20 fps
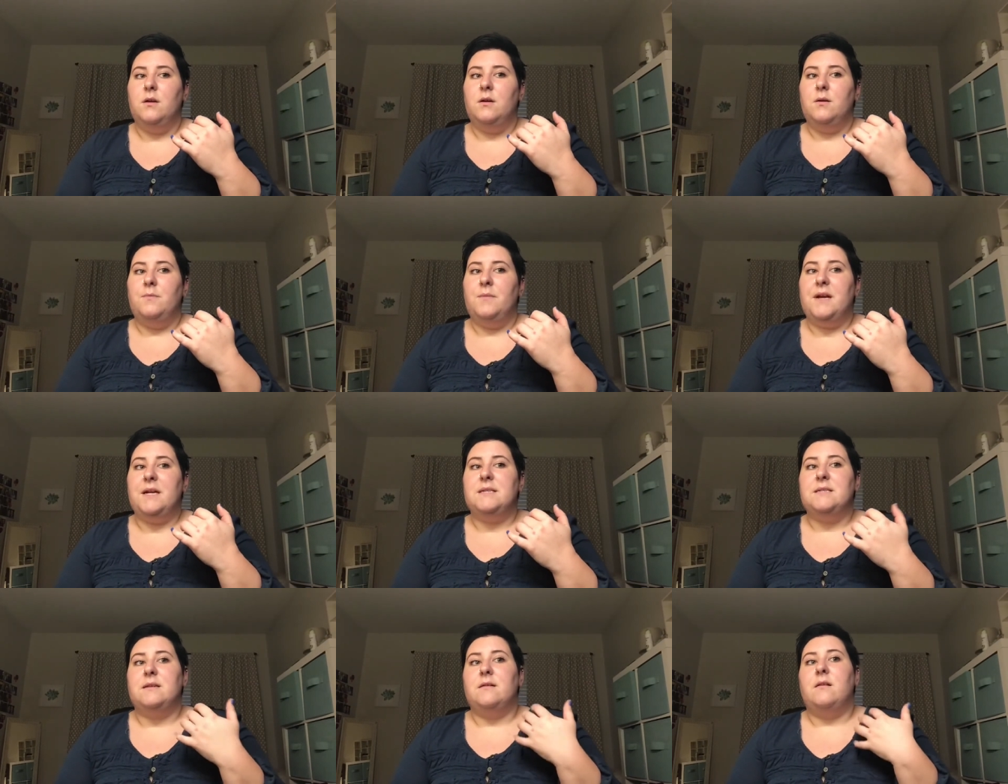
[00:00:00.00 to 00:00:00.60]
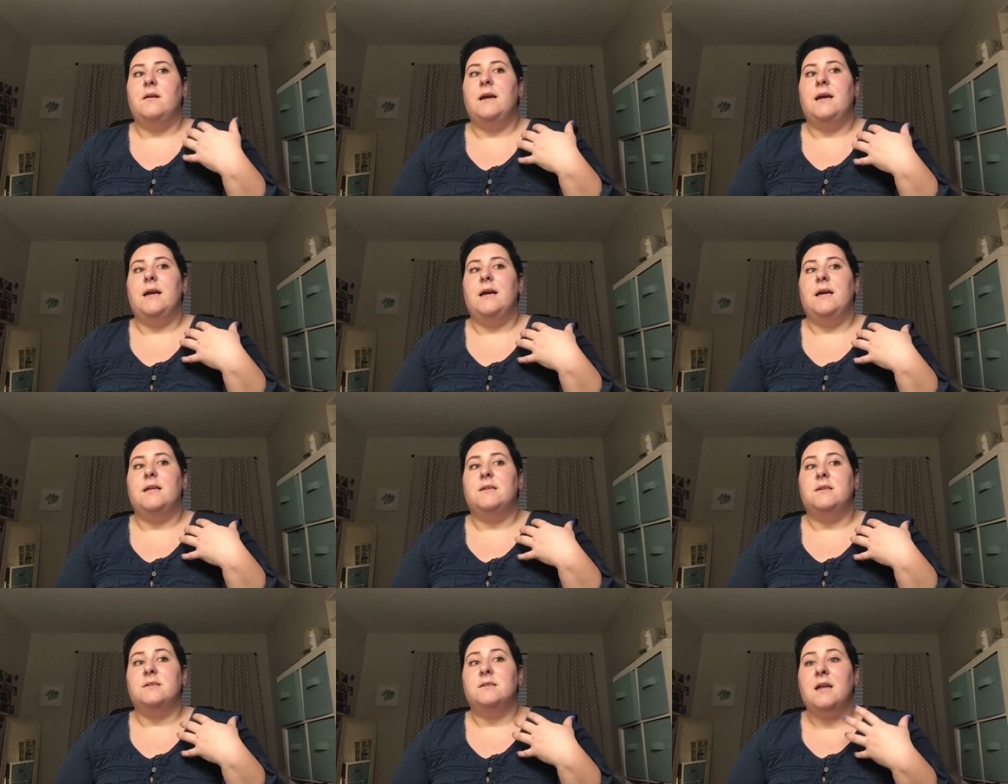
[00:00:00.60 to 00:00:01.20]
basically
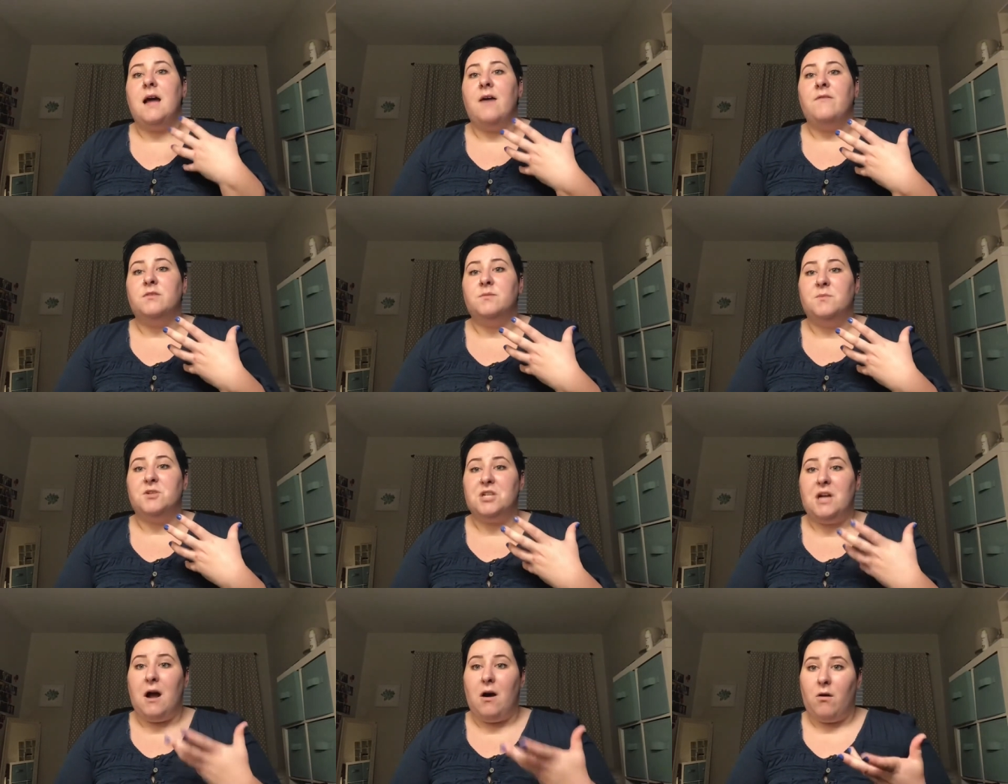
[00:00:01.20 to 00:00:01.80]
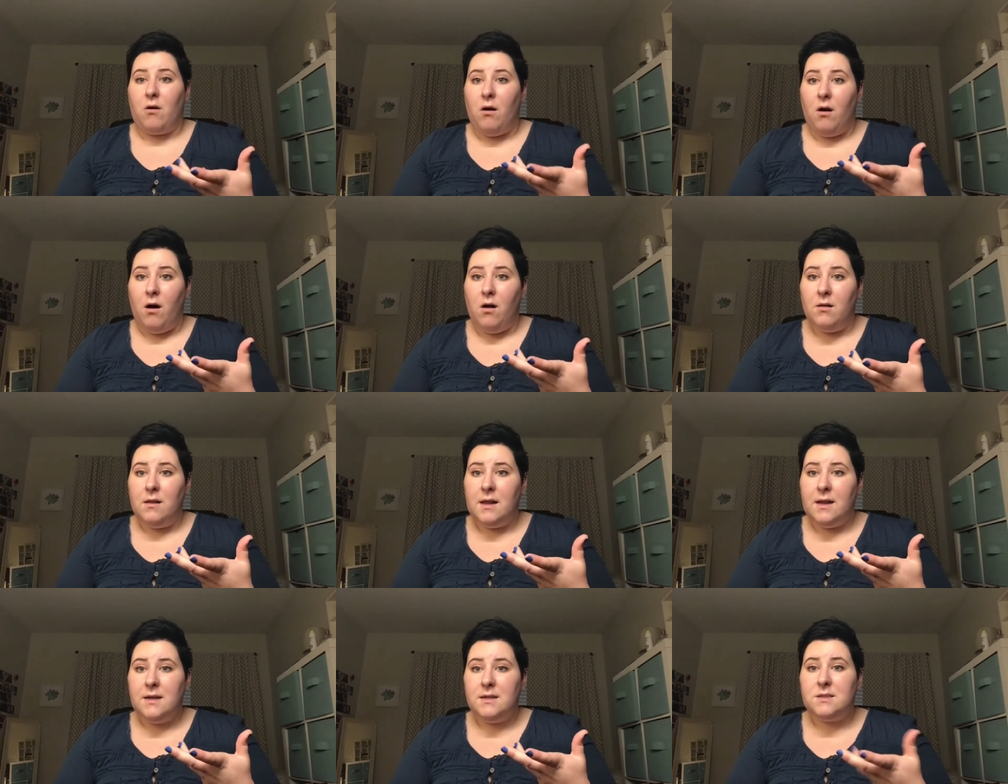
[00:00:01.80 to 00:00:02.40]
it doesn't have as much
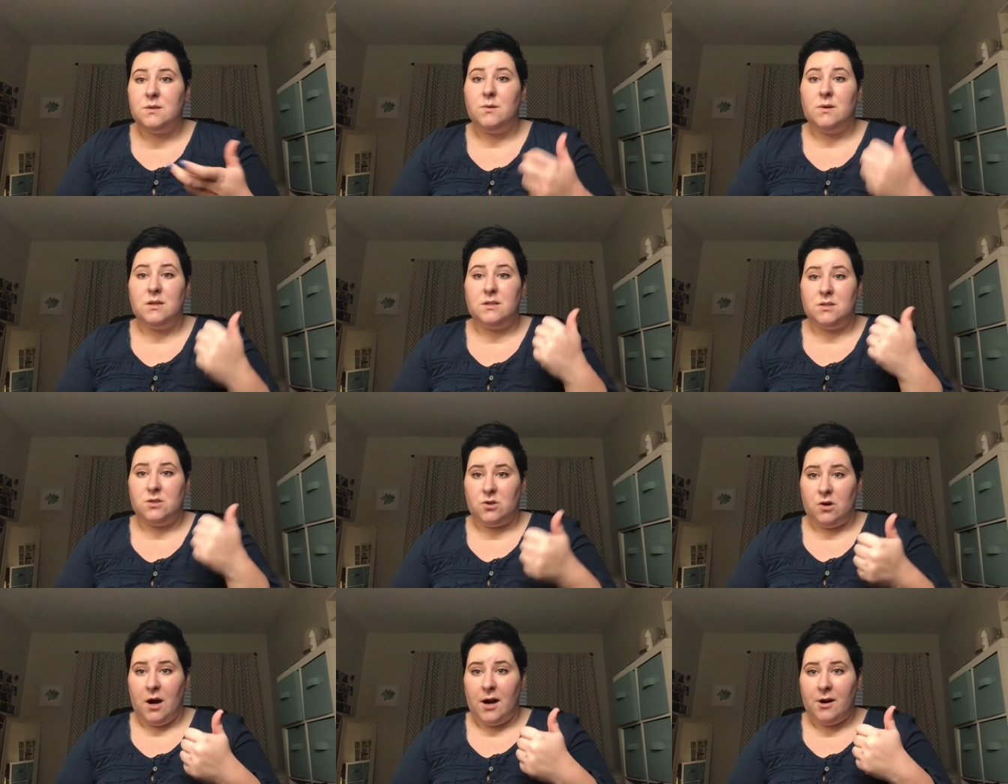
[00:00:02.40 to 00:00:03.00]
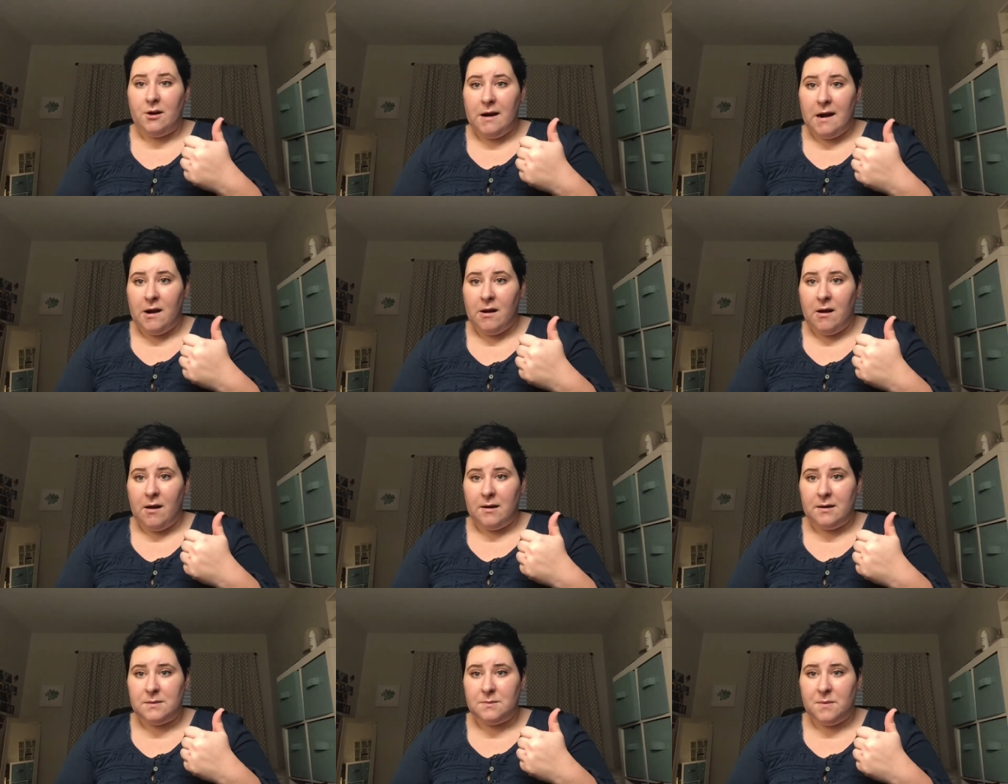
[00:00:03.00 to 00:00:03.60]
alcohol in it, so it doesn't dry your hair
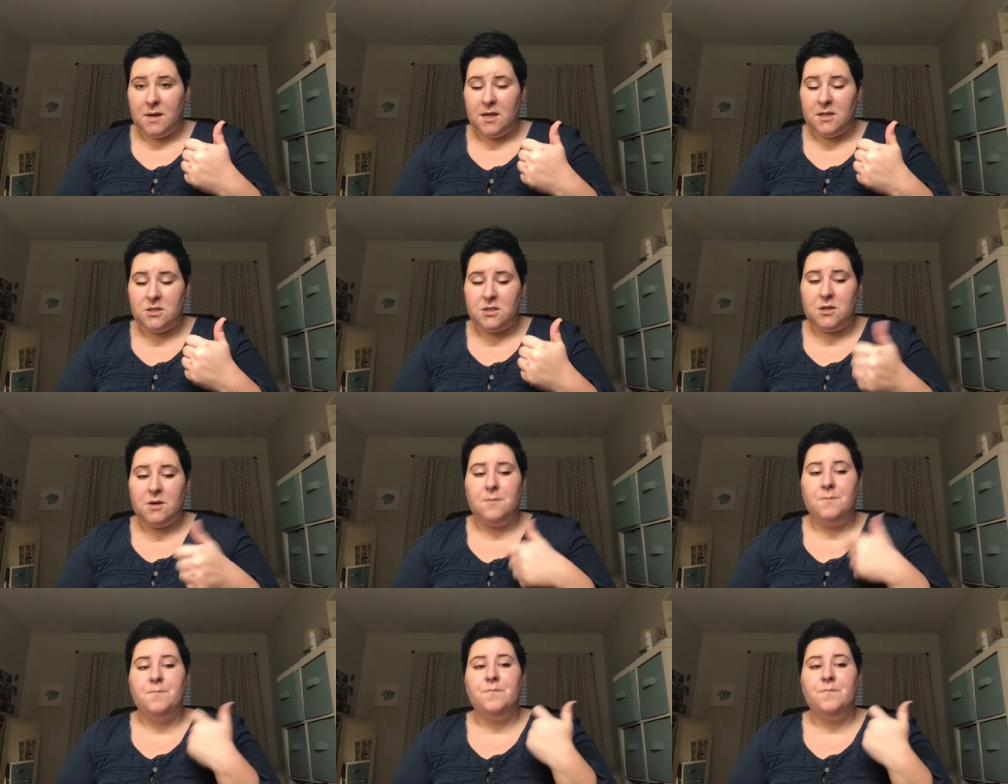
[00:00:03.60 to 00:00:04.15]
out as much.